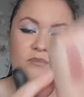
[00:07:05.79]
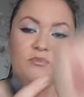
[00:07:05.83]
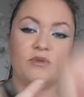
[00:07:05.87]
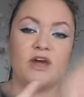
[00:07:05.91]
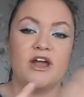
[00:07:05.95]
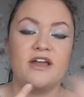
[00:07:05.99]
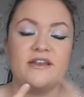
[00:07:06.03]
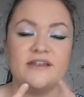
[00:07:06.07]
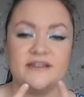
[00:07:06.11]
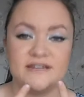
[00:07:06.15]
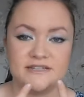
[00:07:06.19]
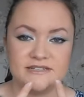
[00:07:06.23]
I'm
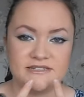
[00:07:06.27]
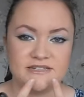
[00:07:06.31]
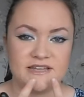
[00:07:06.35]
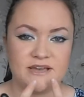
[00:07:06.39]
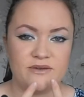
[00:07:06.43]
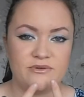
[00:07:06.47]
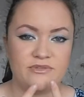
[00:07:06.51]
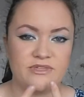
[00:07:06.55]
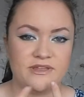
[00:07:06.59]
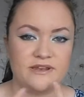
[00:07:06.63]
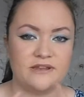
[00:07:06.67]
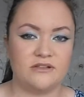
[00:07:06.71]
wearing it
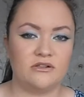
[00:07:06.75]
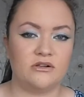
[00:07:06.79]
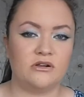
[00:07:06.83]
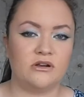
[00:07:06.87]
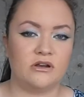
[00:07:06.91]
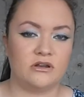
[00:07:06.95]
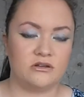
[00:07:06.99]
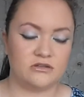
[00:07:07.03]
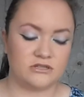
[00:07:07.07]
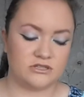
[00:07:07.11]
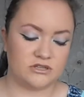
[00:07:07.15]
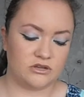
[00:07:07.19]
today with a
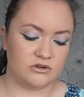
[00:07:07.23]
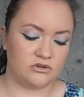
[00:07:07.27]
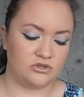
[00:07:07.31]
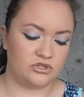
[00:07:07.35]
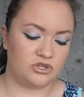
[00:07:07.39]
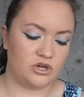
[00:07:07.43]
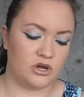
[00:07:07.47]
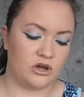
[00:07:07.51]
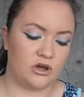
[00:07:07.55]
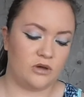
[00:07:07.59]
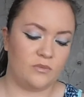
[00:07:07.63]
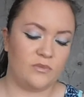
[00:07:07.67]
little gloss
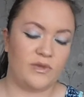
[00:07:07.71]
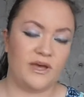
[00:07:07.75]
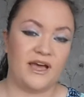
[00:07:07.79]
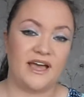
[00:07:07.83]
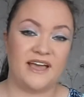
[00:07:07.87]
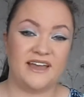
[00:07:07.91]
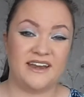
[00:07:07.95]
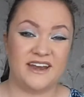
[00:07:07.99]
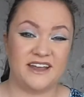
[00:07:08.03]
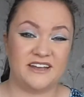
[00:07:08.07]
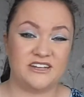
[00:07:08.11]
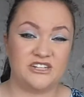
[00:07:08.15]
on top,
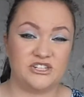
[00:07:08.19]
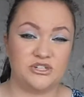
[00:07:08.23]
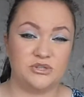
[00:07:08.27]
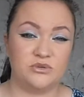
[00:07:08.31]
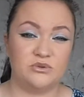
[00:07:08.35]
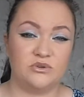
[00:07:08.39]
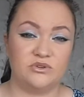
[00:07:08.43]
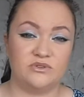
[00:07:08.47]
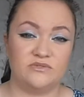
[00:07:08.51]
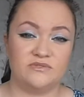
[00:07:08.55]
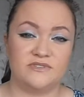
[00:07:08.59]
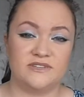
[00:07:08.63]
and I
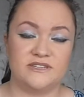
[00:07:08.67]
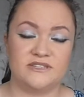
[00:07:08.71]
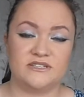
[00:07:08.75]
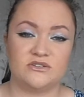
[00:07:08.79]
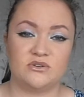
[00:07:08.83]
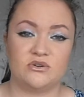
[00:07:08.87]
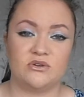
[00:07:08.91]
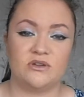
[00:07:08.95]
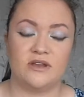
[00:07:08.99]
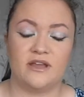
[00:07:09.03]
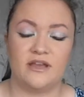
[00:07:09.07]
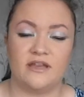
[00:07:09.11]
do love
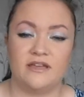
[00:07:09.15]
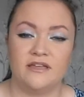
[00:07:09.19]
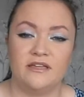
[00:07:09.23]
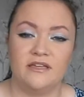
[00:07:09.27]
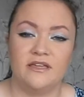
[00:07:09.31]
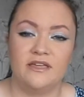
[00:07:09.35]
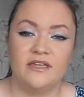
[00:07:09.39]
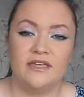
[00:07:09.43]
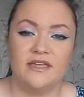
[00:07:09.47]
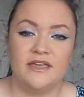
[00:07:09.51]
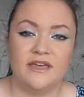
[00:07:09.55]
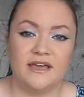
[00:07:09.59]
this colour.
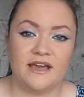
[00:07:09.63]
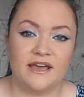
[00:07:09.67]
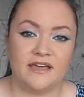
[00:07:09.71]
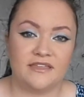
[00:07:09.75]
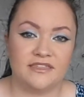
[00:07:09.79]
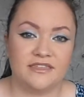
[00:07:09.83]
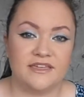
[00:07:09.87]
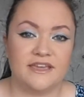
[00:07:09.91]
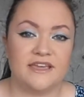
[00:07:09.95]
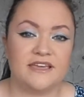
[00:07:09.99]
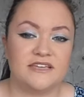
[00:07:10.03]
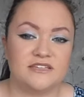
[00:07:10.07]

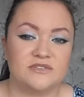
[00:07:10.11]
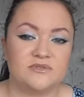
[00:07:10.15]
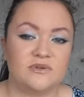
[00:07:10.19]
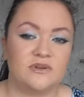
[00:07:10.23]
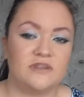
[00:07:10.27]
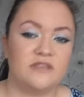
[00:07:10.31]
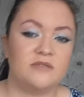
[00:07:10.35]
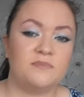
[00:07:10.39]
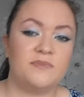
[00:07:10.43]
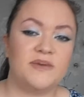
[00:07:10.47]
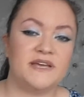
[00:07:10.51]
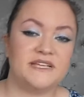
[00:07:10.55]
I think it's
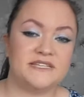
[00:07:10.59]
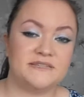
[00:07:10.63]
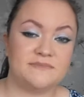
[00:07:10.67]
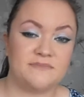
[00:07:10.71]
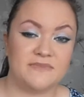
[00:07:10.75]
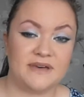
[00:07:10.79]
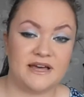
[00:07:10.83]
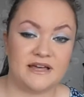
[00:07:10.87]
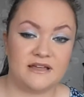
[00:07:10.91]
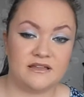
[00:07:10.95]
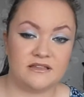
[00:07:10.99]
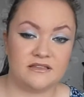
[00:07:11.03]
one of the
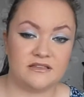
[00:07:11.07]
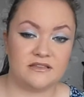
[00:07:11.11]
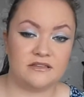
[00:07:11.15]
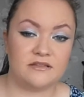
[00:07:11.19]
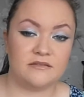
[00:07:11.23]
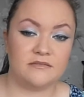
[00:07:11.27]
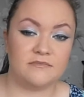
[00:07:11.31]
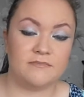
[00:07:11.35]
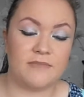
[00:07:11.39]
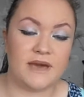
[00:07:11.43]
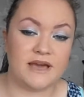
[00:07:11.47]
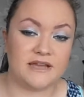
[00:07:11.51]
best
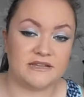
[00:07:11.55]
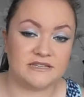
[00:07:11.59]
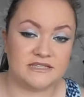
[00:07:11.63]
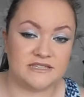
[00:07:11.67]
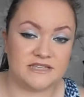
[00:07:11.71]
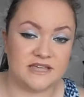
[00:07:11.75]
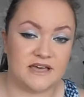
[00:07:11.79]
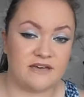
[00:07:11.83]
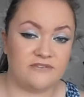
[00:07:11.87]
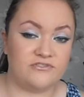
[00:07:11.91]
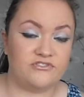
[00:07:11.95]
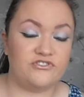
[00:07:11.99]

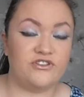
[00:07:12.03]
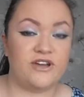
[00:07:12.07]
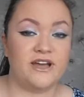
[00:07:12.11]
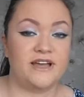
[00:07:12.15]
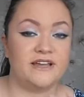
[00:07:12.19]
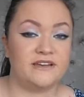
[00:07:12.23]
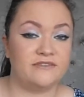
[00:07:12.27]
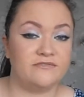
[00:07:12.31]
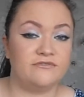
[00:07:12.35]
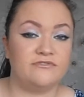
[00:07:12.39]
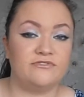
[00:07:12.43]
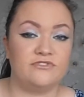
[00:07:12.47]
mattes that I've
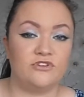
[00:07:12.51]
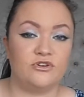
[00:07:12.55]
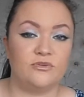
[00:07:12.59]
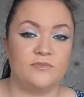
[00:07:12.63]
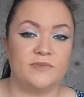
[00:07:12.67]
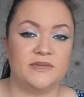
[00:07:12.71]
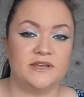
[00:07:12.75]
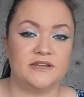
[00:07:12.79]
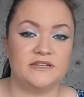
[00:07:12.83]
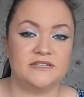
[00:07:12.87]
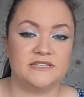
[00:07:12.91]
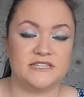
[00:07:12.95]
tried in
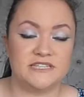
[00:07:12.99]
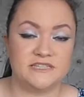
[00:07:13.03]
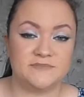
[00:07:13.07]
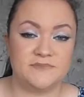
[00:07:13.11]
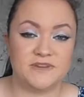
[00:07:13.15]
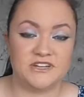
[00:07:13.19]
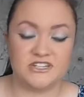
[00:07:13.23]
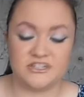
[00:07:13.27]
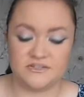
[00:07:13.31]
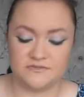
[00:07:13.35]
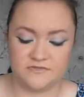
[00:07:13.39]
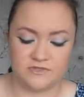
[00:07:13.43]
formulas,
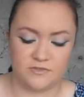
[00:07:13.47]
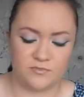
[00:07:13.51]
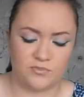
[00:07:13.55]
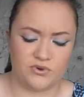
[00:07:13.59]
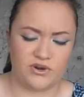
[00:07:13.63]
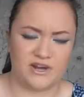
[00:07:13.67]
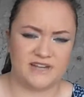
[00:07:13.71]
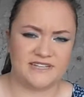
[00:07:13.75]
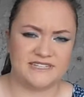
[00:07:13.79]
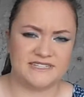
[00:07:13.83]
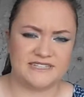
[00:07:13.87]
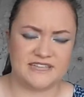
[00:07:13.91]
especially for the
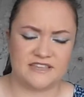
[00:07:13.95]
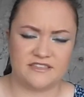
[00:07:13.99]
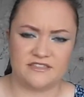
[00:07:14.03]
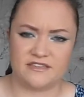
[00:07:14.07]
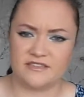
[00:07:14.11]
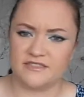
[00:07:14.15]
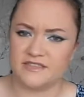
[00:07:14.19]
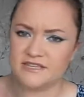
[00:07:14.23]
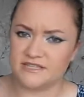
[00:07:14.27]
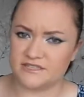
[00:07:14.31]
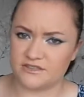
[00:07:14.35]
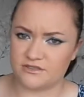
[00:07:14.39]
price, because I
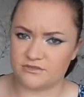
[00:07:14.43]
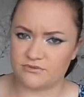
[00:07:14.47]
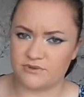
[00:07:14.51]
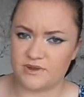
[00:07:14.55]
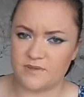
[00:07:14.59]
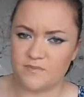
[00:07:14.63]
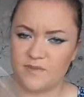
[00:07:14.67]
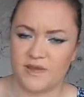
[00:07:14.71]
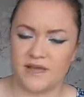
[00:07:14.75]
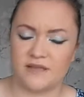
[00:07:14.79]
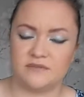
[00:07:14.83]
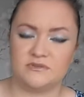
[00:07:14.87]
think these are
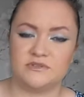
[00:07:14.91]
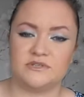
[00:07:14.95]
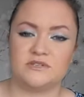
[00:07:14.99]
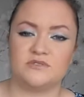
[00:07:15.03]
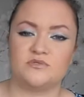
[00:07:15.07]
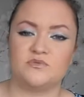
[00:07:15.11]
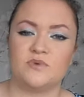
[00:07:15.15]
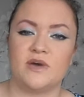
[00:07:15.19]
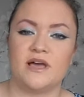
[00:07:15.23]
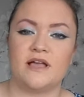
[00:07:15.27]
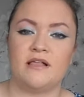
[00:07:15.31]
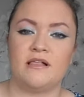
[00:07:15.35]

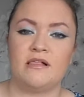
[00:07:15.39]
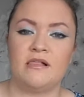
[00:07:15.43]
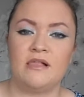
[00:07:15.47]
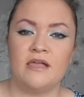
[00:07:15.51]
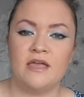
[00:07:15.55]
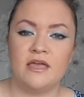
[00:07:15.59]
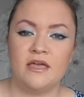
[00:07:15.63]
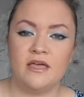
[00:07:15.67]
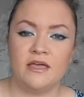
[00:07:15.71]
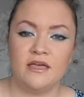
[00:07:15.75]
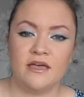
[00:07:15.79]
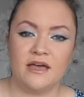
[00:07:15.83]
£3 as well.
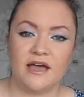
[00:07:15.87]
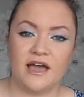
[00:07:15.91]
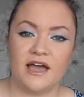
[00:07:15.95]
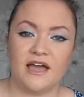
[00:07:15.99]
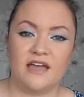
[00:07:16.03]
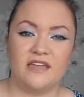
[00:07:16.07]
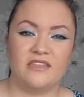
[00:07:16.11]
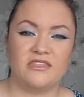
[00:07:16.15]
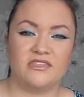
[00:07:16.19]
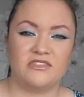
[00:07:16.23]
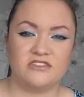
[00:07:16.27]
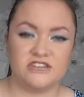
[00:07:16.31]

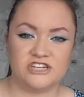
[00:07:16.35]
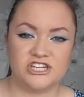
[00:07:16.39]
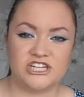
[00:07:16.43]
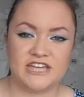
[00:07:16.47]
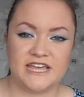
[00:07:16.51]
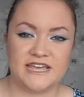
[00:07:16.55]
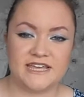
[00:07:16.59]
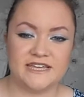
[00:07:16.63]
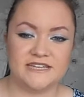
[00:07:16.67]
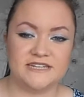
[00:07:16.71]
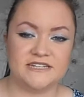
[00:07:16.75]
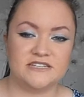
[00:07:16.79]
And the
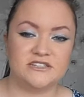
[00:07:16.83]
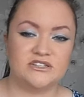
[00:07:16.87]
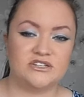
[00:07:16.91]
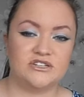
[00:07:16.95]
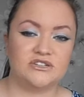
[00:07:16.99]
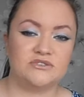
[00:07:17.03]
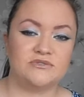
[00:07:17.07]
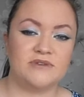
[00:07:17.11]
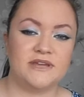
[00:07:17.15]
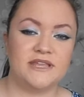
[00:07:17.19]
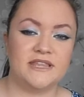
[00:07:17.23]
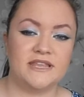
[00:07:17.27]
shade is
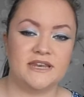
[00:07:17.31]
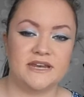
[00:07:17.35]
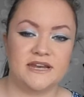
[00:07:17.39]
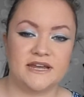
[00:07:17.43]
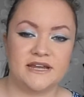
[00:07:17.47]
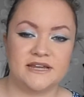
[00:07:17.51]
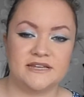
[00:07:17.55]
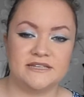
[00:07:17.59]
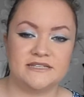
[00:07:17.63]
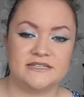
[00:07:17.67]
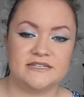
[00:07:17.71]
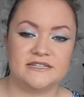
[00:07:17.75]
just really
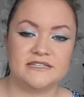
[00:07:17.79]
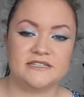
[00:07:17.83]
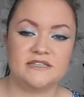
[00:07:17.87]
nice.